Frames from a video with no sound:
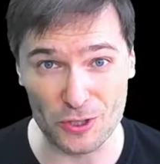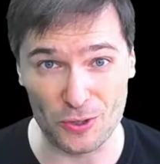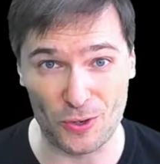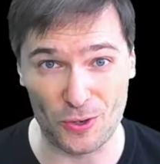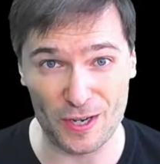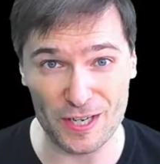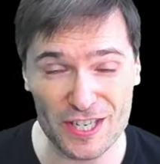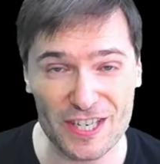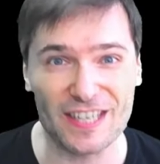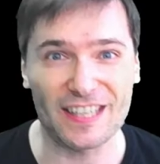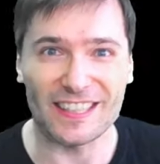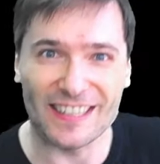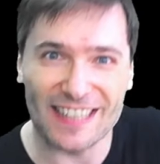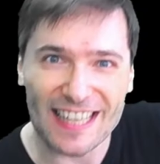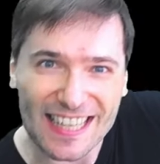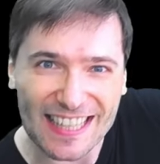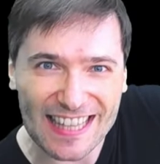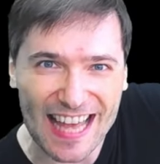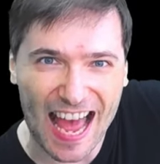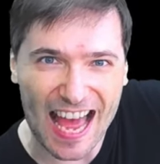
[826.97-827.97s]
George,
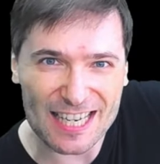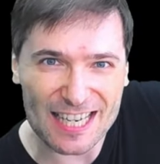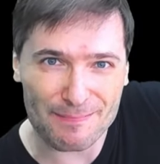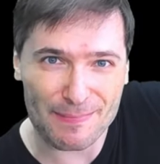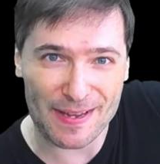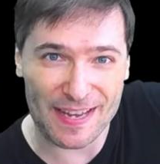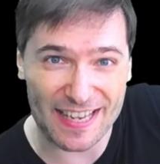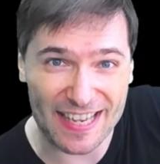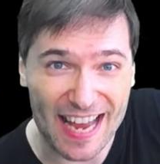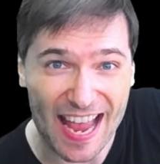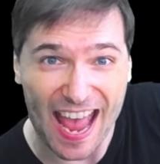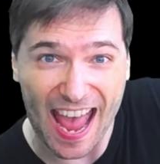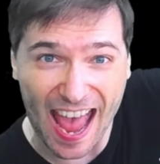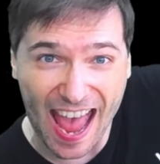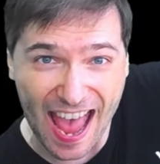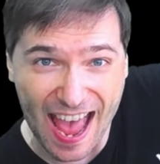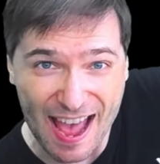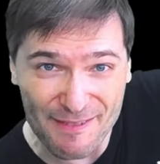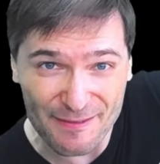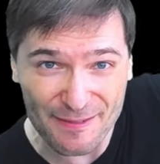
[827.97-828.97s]
click that big
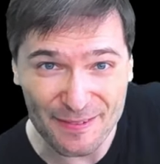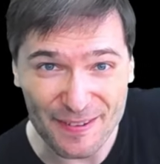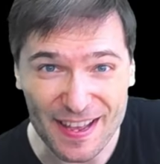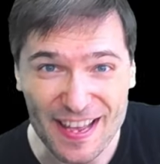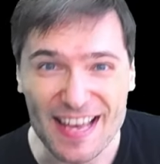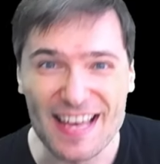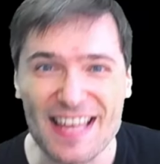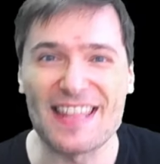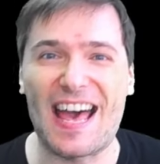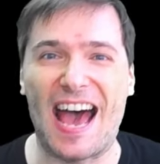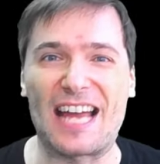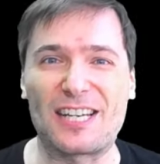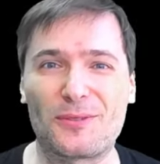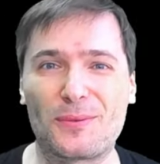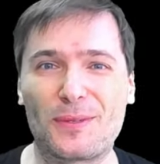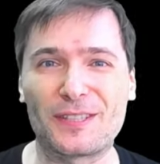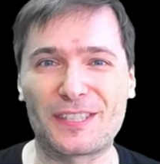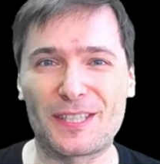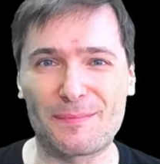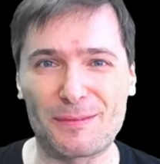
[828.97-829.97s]
F. That
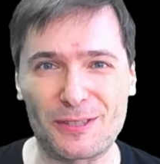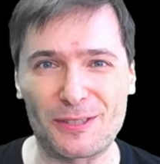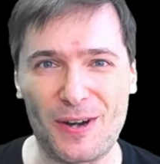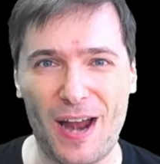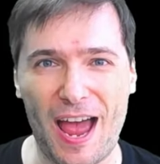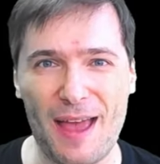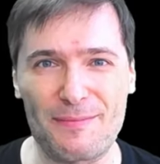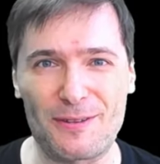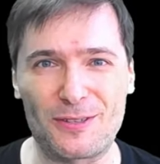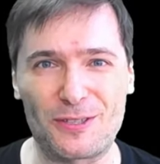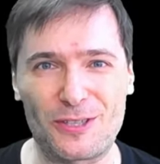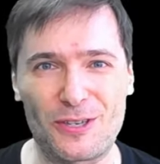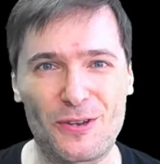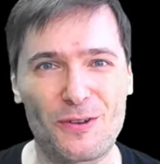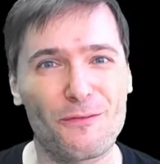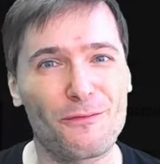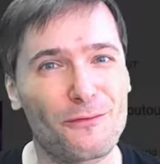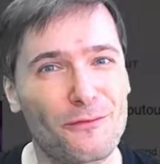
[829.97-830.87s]
will subscribe you to